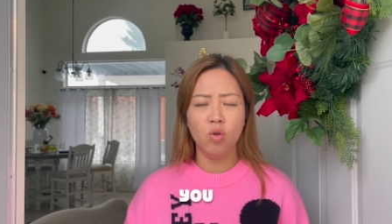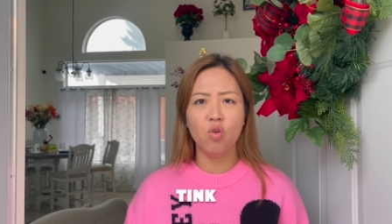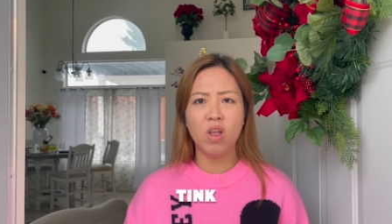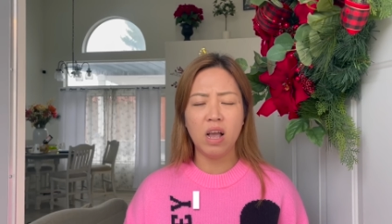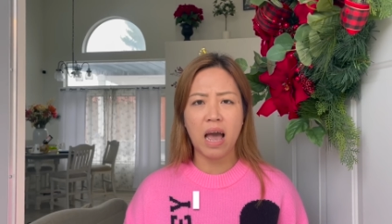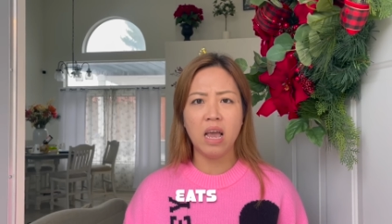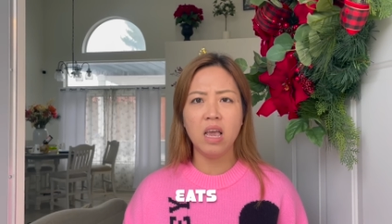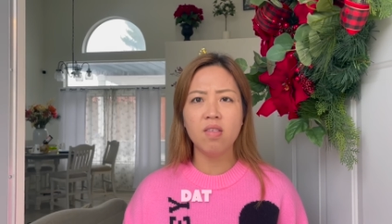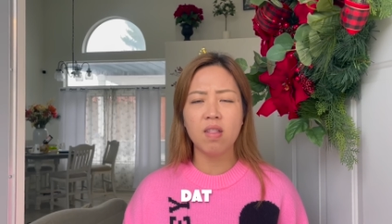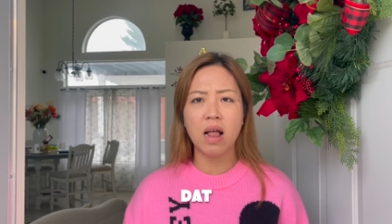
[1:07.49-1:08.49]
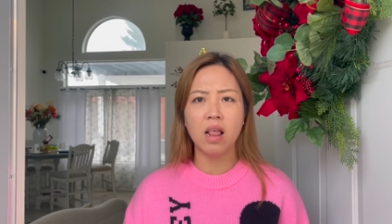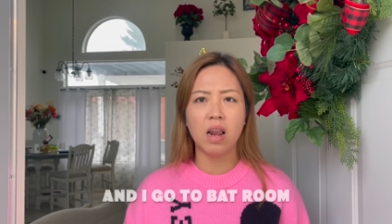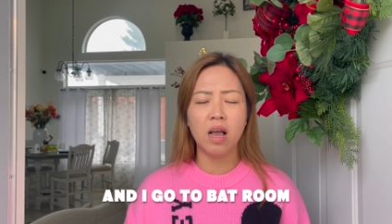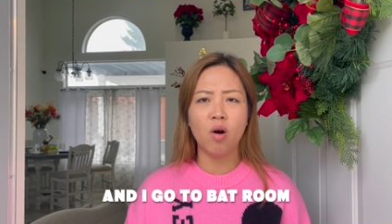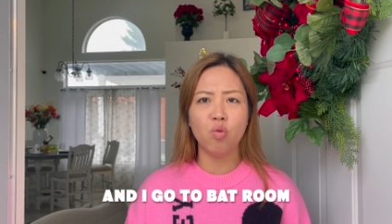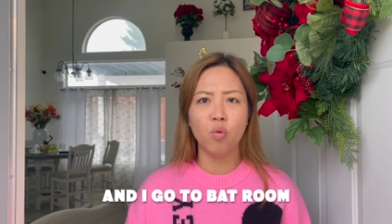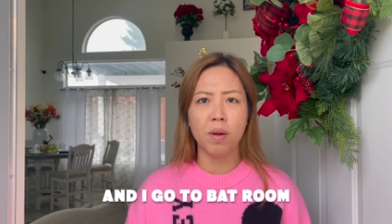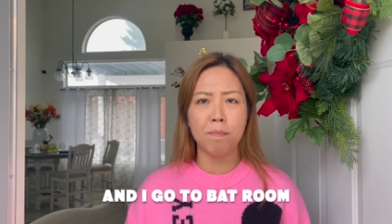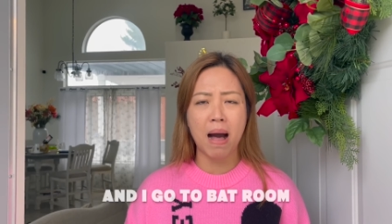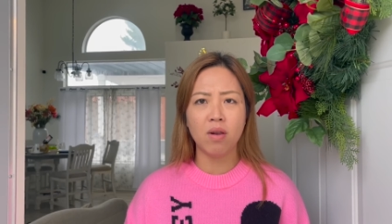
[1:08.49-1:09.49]
You think I eat that and I go to
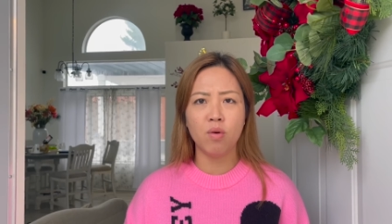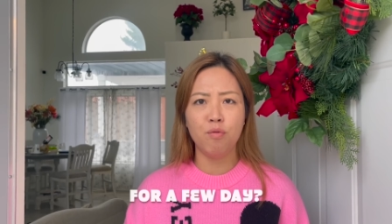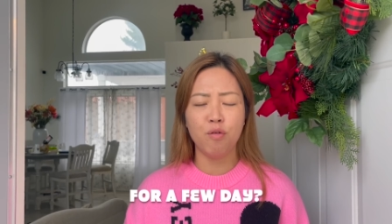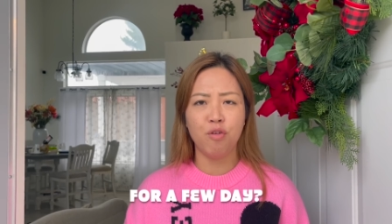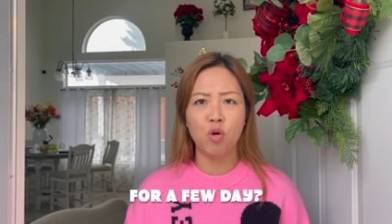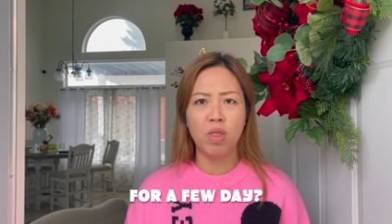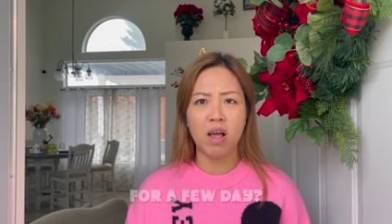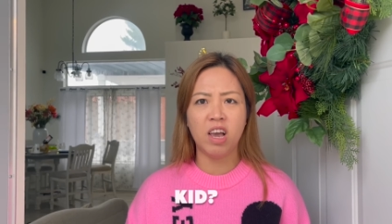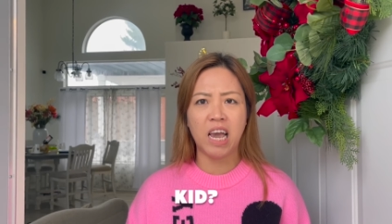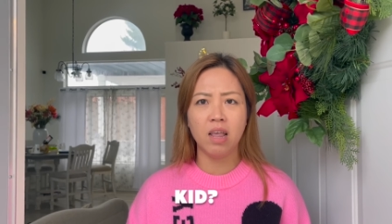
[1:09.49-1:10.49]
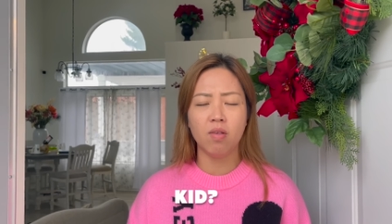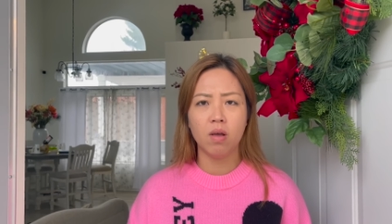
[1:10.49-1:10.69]
the bathroom for a few days,